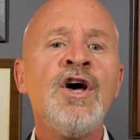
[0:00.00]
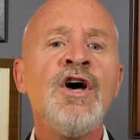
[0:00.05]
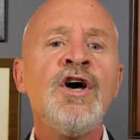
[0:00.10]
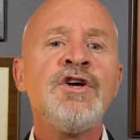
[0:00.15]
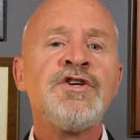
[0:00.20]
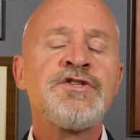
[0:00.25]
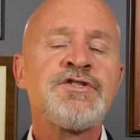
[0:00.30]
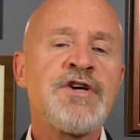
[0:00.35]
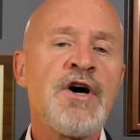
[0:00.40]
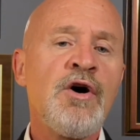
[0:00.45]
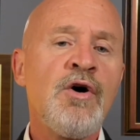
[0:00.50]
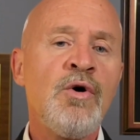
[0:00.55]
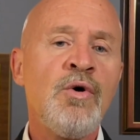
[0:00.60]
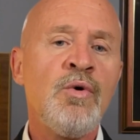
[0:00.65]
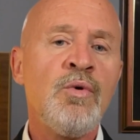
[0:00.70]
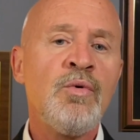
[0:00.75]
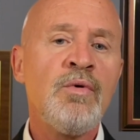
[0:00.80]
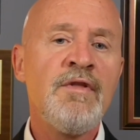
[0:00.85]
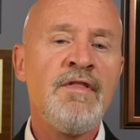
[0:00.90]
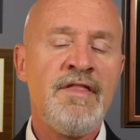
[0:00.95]

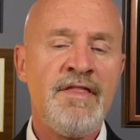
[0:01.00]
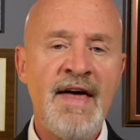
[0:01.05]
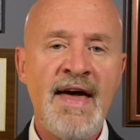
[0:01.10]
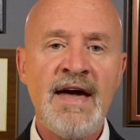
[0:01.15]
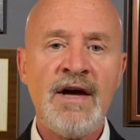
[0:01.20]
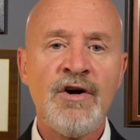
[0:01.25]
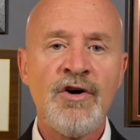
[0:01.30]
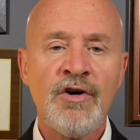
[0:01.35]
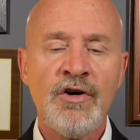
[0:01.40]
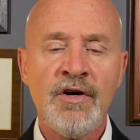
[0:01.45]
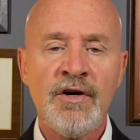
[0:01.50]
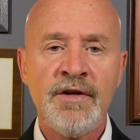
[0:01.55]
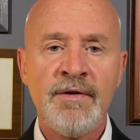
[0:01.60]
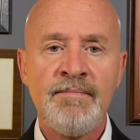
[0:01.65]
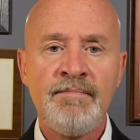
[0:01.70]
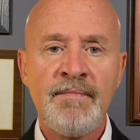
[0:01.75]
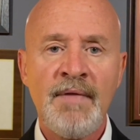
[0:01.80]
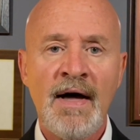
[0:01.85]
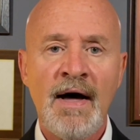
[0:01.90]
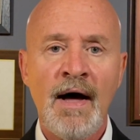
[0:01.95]
So they could
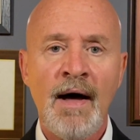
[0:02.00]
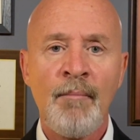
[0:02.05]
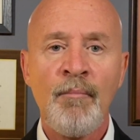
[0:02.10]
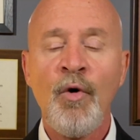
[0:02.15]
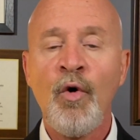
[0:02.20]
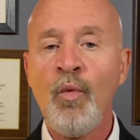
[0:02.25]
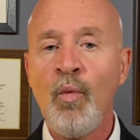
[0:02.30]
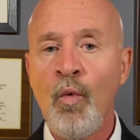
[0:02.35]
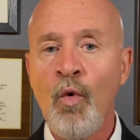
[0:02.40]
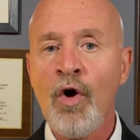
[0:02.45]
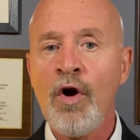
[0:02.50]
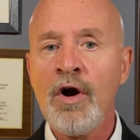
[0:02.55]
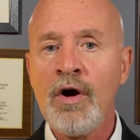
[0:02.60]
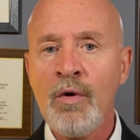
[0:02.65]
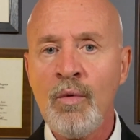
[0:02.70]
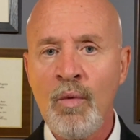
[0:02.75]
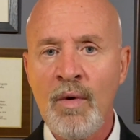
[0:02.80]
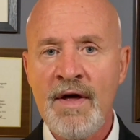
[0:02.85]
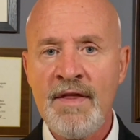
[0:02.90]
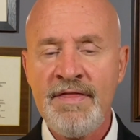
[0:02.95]
work
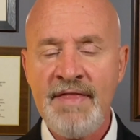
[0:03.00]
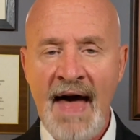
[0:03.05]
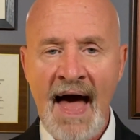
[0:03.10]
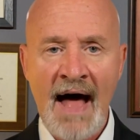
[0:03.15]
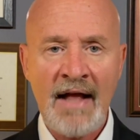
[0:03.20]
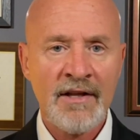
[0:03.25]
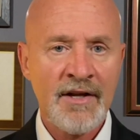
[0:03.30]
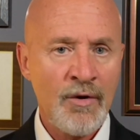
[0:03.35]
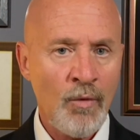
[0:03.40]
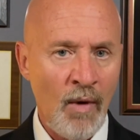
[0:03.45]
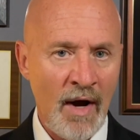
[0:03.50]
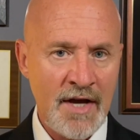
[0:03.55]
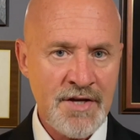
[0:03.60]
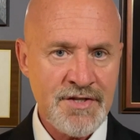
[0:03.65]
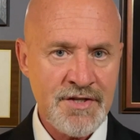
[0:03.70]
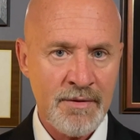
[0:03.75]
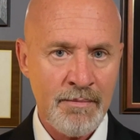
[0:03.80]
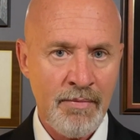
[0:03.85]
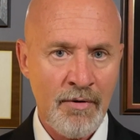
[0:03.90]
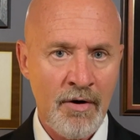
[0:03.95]
with Alan
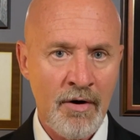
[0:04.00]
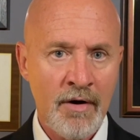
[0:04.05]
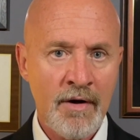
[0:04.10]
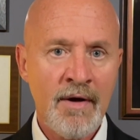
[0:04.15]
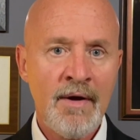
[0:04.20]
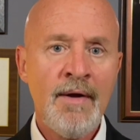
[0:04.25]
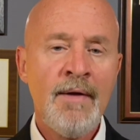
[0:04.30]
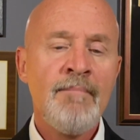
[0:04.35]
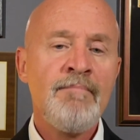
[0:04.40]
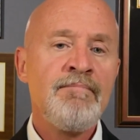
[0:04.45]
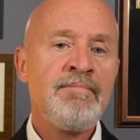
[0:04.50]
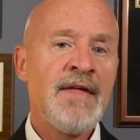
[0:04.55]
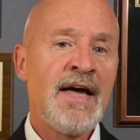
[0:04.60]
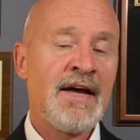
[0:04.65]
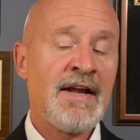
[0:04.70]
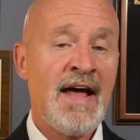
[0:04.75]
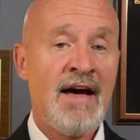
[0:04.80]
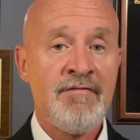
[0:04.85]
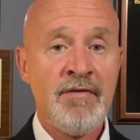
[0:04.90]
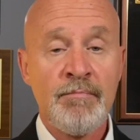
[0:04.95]
Weisselberg. They
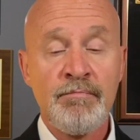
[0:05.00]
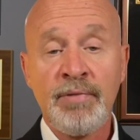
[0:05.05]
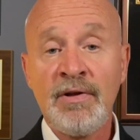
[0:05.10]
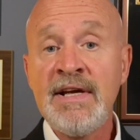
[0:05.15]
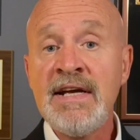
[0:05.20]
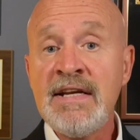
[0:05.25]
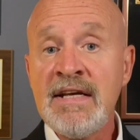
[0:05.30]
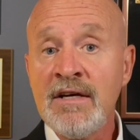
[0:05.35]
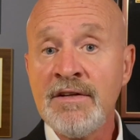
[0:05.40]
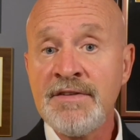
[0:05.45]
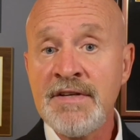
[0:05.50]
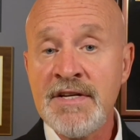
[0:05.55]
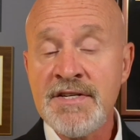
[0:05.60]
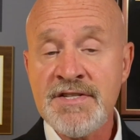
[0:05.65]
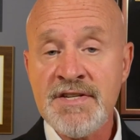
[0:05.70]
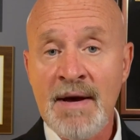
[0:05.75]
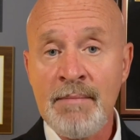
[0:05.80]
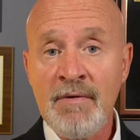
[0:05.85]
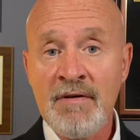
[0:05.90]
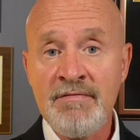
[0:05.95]
could have him plead guilty to
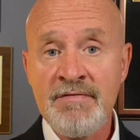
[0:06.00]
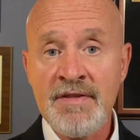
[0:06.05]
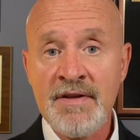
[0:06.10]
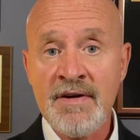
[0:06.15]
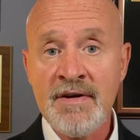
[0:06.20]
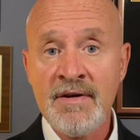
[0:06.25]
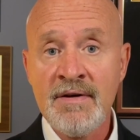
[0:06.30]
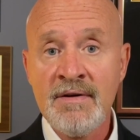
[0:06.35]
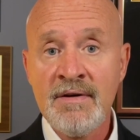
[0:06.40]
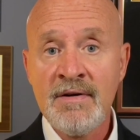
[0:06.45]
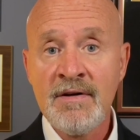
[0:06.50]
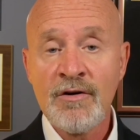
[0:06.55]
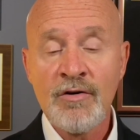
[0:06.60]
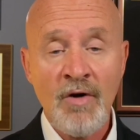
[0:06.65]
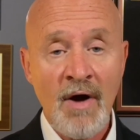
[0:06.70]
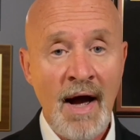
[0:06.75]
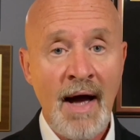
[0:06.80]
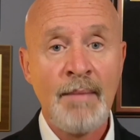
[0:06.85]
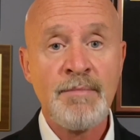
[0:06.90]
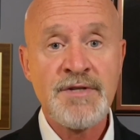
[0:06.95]
some of the
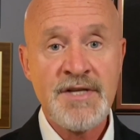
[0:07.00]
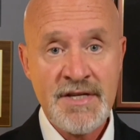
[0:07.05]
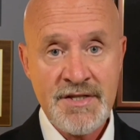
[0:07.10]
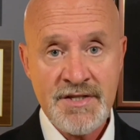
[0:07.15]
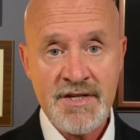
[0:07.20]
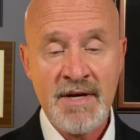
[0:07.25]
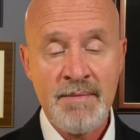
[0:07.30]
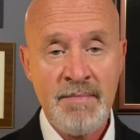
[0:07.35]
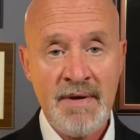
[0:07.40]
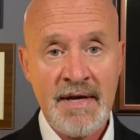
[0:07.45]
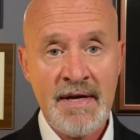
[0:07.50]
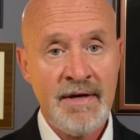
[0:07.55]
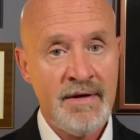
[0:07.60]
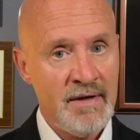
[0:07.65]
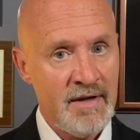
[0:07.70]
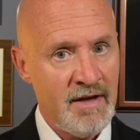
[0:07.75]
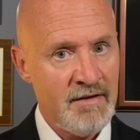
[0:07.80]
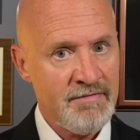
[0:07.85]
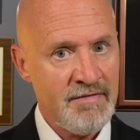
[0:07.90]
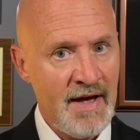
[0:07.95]
crimes he's committed,
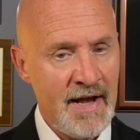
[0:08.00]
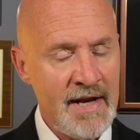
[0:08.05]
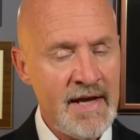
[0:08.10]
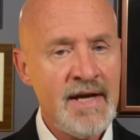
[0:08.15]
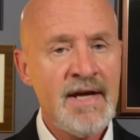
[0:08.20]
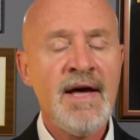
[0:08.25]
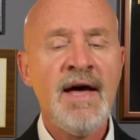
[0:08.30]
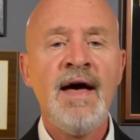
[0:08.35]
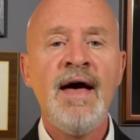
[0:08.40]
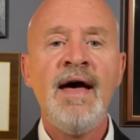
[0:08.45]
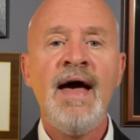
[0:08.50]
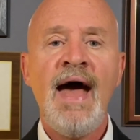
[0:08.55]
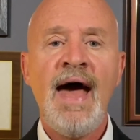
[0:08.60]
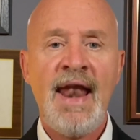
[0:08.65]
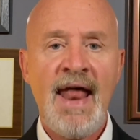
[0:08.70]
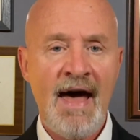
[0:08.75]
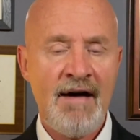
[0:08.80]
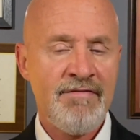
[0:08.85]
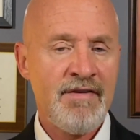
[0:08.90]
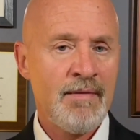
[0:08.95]
if any,
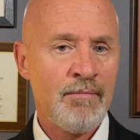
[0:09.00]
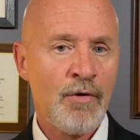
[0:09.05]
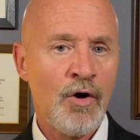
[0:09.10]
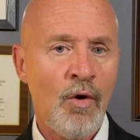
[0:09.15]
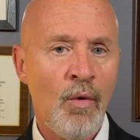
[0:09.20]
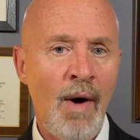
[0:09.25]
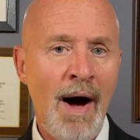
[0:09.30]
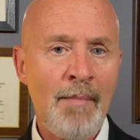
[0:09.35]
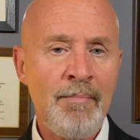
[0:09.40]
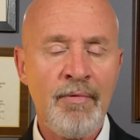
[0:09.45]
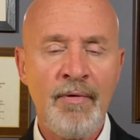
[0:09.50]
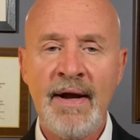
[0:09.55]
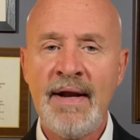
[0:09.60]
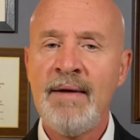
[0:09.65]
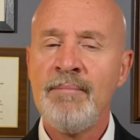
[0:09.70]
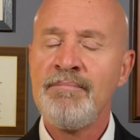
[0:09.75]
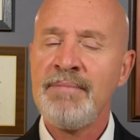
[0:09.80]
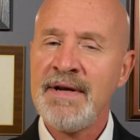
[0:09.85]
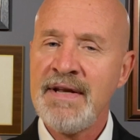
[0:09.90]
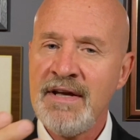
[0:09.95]
and have him cooperate.
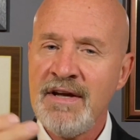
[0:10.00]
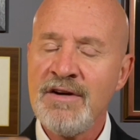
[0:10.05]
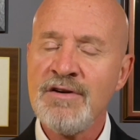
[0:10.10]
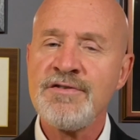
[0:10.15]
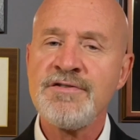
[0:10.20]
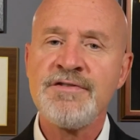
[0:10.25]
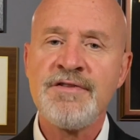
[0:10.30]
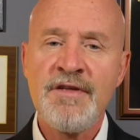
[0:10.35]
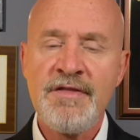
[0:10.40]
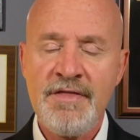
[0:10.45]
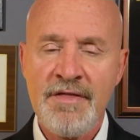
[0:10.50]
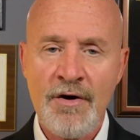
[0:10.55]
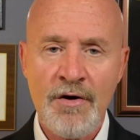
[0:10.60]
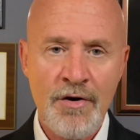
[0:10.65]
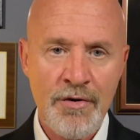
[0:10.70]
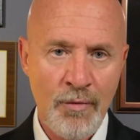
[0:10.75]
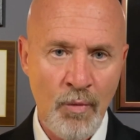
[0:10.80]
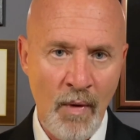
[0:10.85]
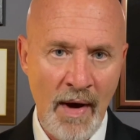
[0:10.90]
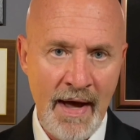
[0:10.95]
But here's the
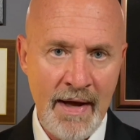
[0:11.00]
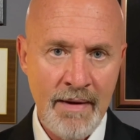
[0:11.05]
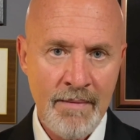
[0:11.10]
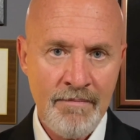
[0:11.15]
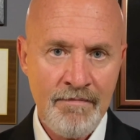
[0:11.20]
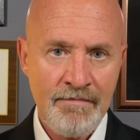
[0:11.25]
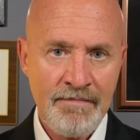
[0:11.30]
third way.